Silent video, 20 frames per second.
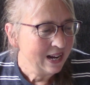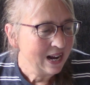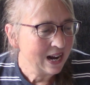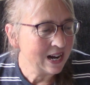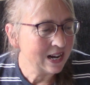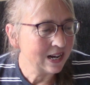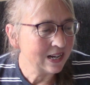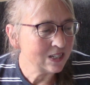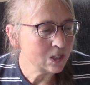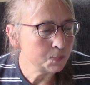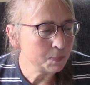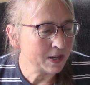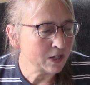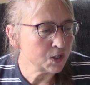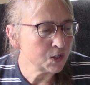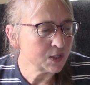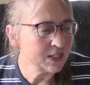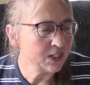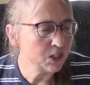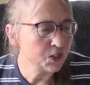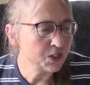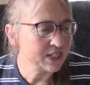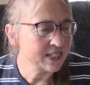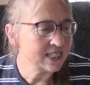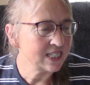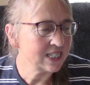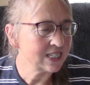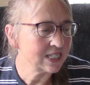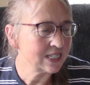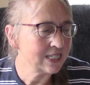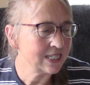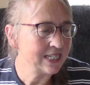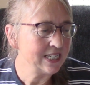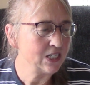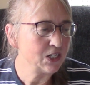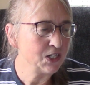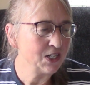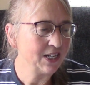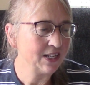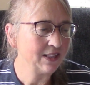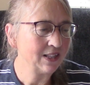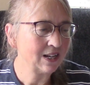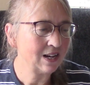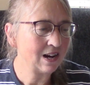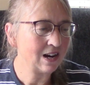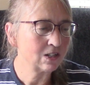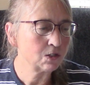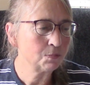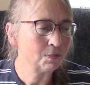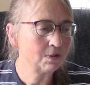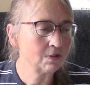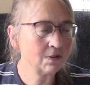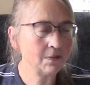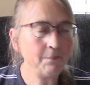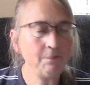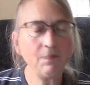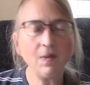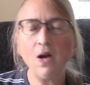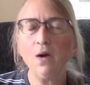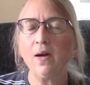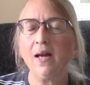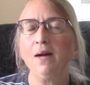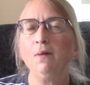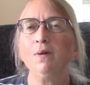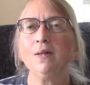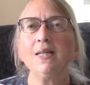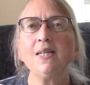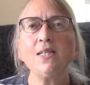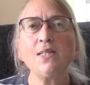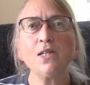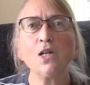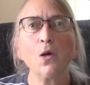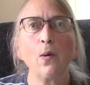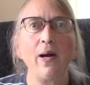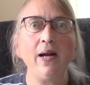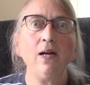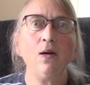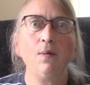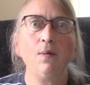especially Jesus' teaching in the gospel. Okay, well, this is a great